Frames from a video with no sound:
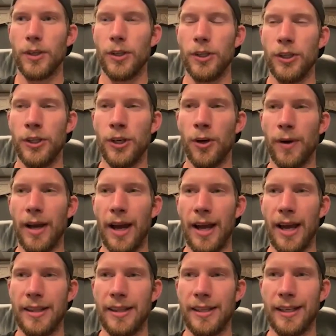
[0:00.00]
you know,
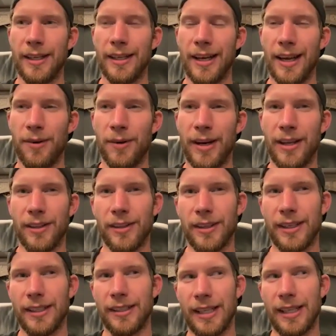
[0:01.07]
I, I think I, uh, when I
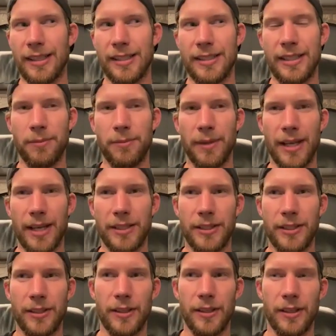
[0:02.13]
look at, the team
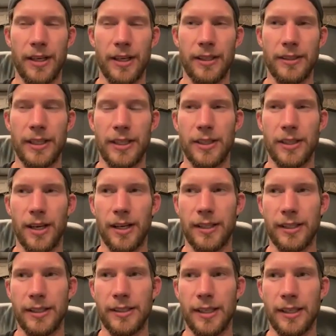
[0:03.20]
last year and and
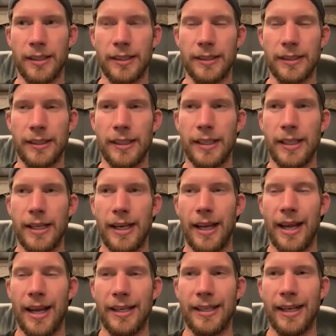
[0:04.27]
talking to Doug and
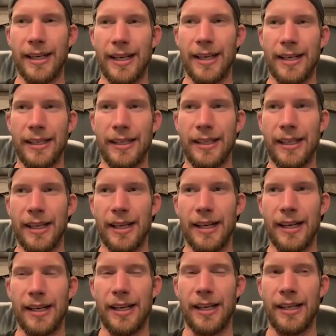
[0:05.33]
and kind of getting
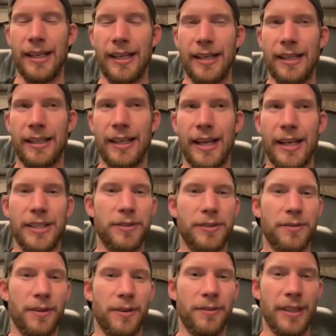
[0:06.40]
a, uh, getting a gauge
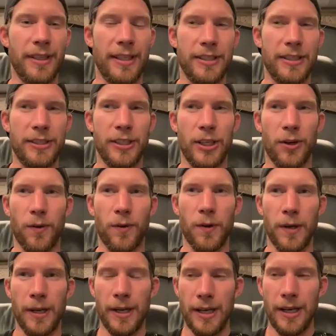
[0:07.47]
of, of things, you know,
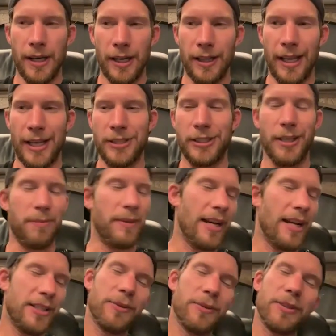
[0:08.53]
last year, I mean,
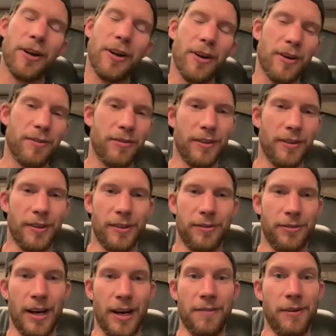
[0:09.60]
last year was hard for
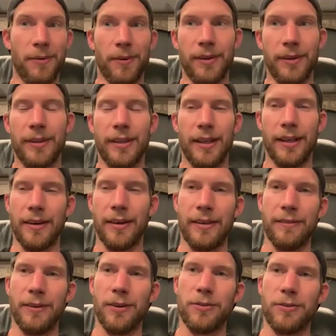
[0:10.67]
for everyone, and I don't
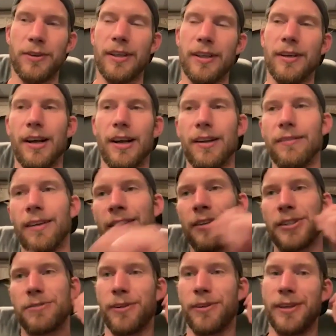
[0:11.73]
even know if we're gonna
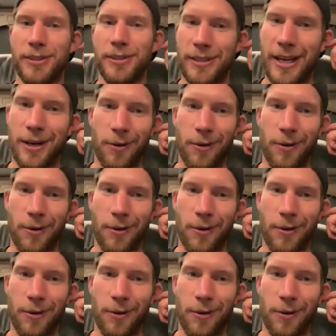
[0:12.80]
under, fully understand how